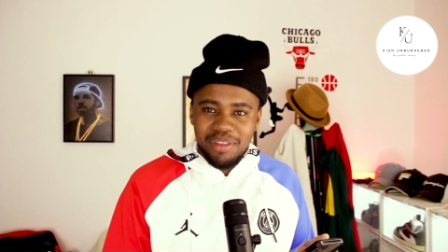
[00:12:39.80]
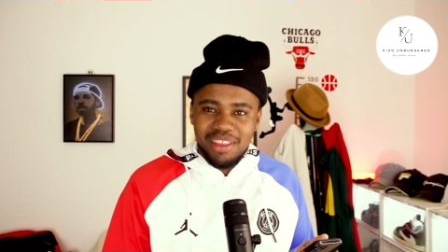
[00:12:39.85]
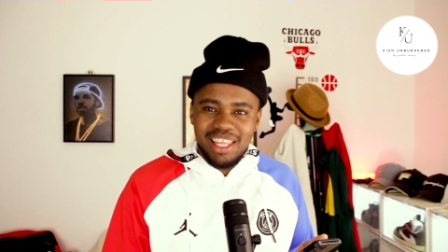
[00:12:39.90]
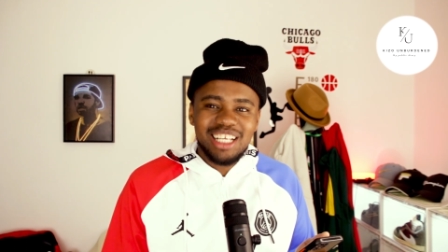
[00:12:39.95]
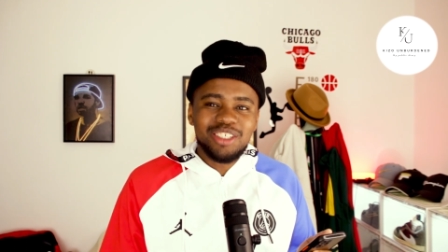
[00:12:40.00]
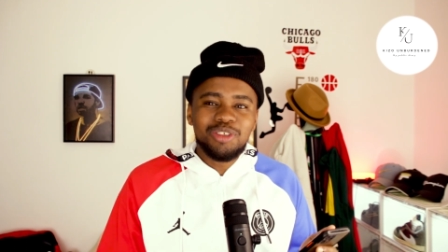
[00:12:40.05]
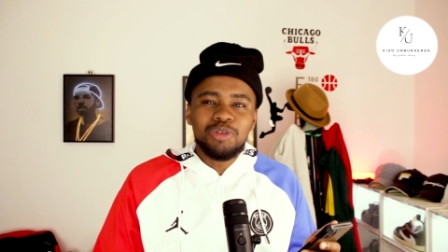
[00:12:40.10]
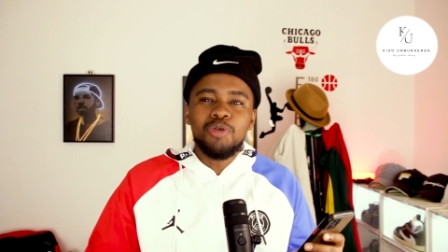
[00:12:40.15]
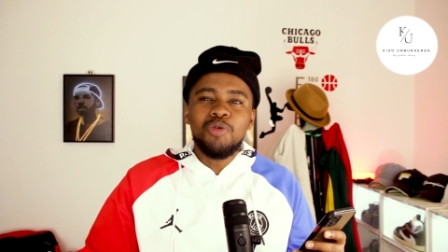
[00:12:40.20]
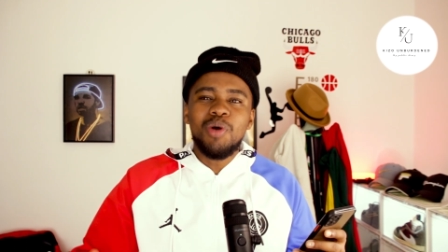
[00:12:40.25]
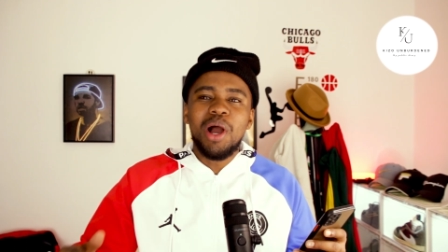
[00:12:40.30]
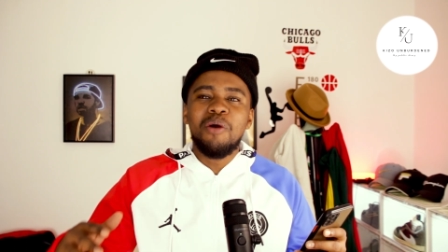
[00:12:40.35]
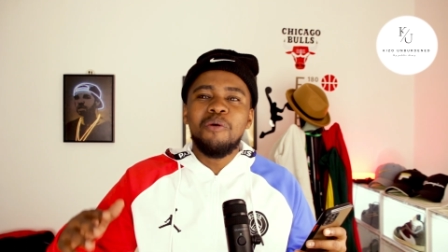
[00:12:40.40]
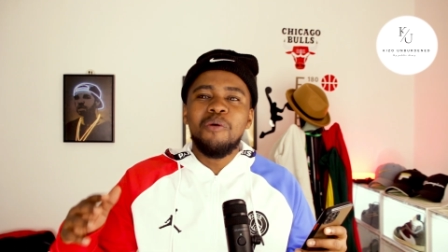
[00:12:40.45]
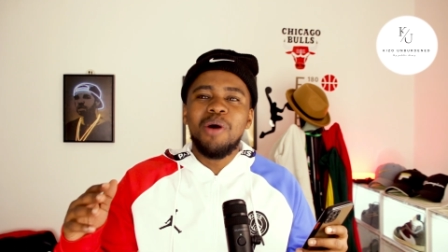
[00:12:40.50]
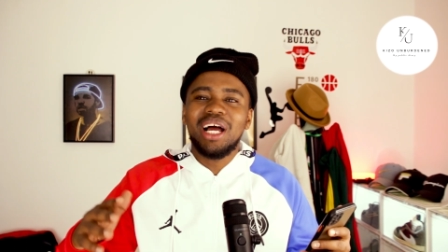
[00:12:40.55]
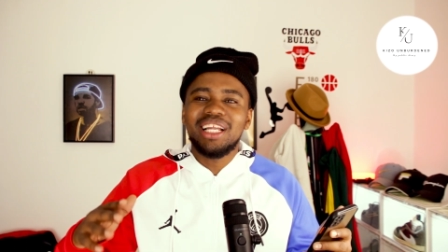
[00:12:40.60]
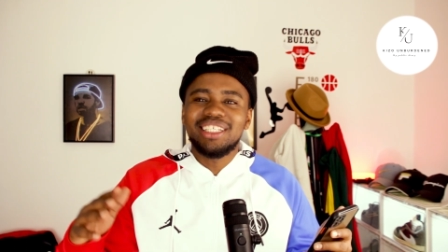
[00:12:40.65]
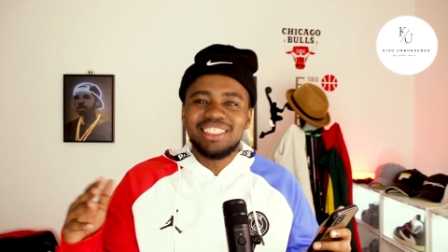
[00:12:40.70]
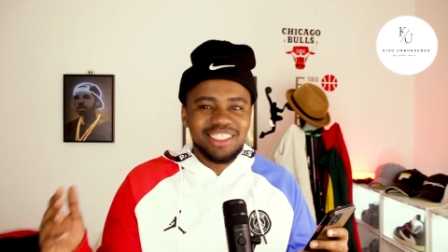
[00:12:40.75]
That's who I
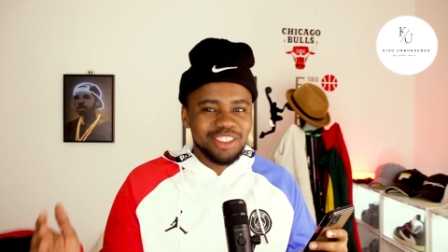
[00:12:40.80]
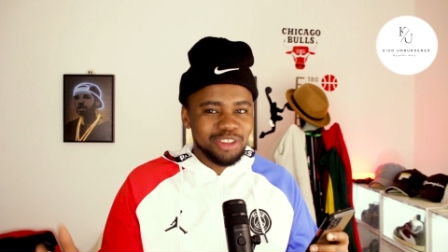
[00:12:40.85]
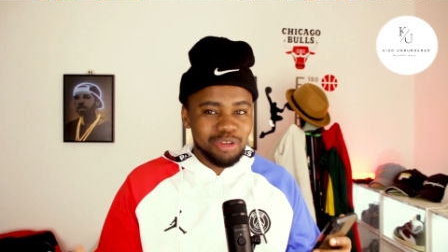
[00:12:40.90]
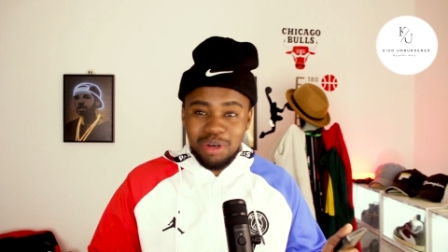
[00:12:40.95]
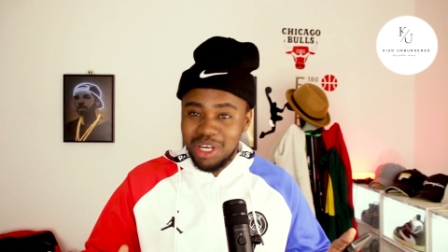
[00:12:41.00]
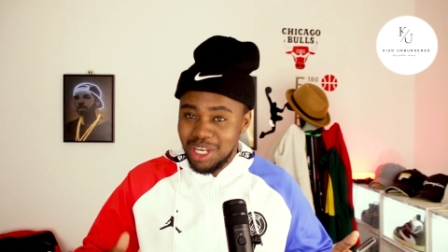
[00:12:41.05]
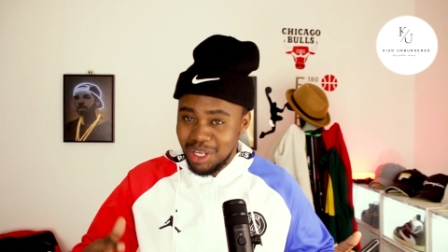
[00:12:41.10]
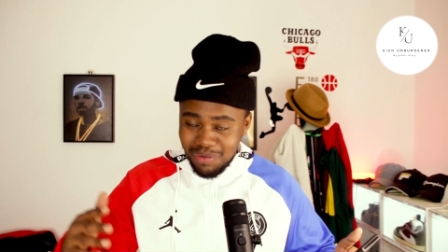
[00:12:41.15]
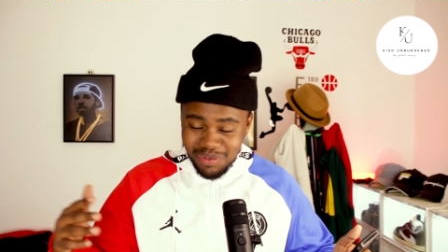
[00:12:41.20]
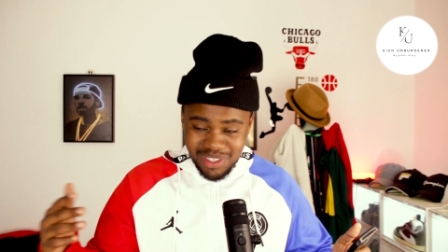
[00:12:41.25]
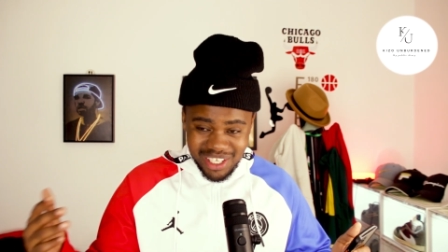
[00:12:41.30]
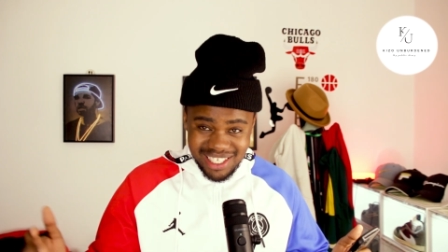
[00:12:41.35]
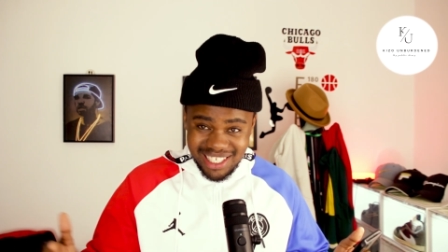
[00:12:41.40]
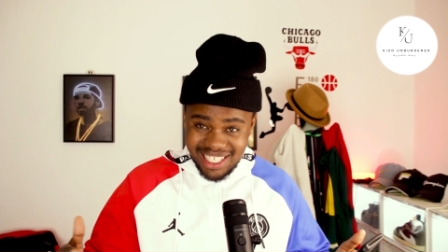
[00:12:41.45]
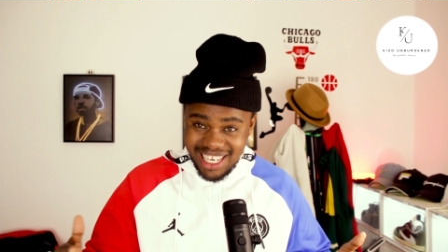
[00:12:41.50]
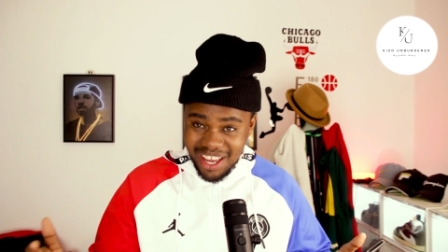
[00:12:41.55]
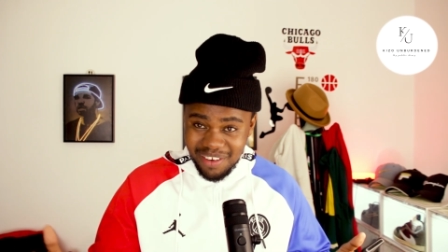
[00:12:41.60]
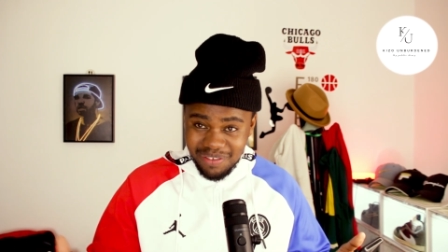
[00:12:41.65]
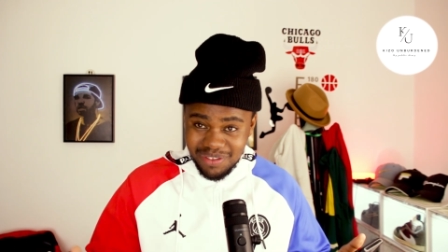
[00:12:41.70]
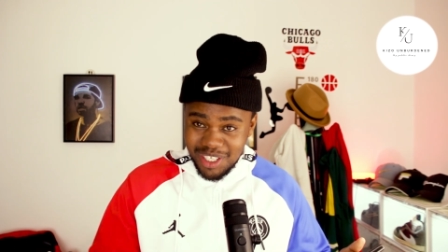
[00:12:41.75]
want to live
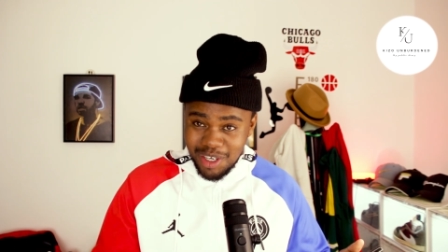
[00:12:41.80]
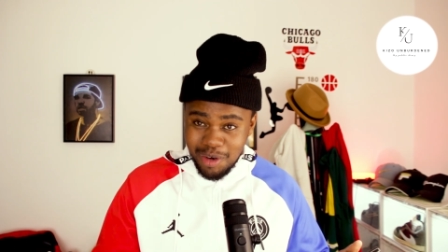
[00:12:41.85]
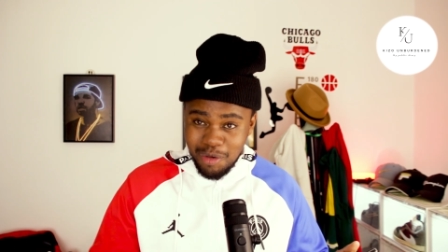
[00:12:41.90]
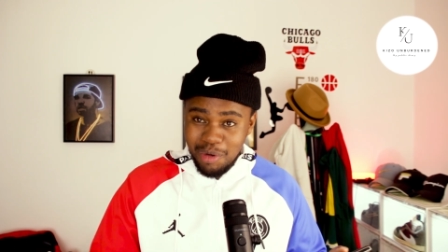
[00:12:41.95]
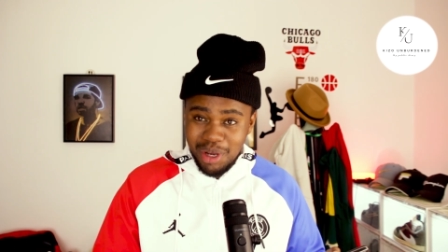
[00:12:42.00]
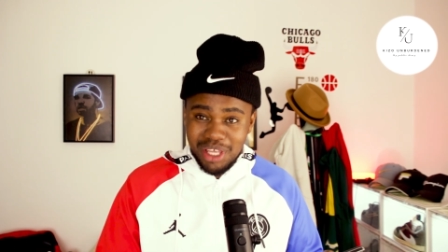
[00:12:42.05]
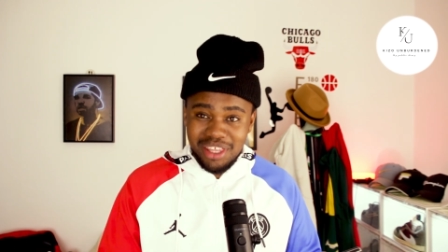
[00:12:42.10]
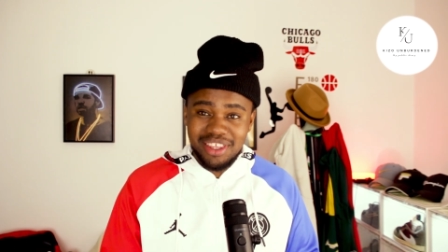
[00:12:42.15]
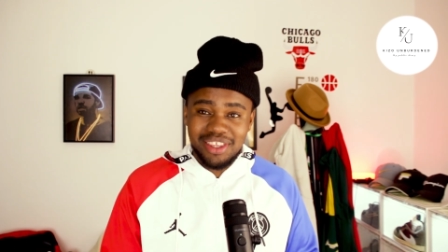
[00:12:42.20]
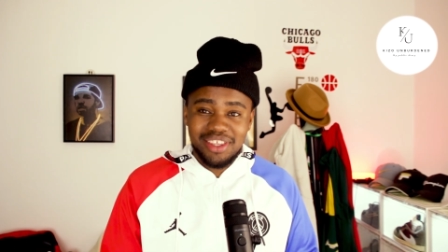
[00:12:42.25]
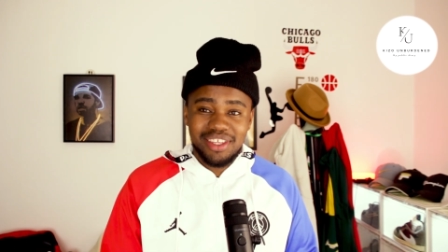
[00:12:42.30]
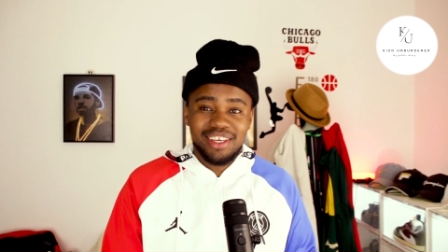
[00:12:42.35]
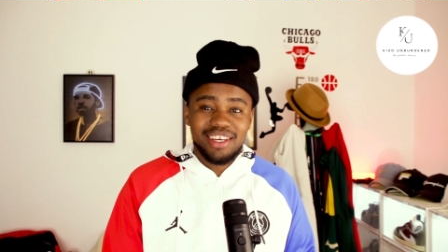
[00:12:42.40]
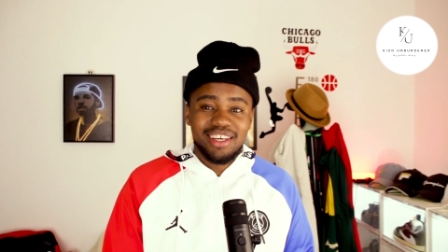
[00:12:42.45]
this life thing with.